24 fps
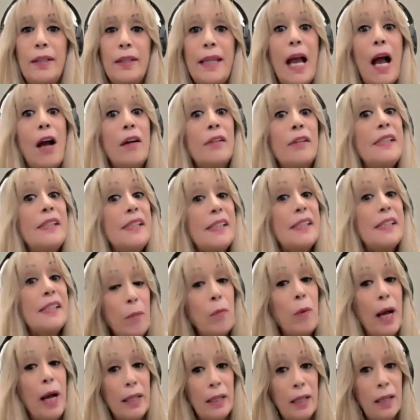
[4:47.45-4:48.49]
they are
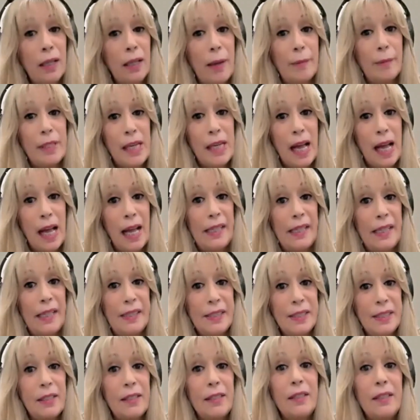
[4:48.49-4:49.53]
somewhat
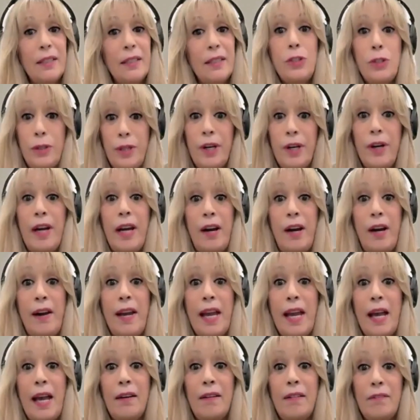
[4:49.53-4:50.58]
climatized to their
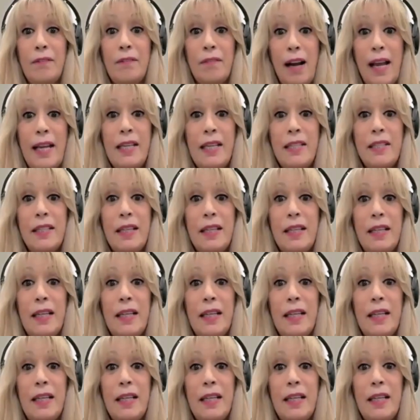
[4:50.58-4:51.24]
area, right?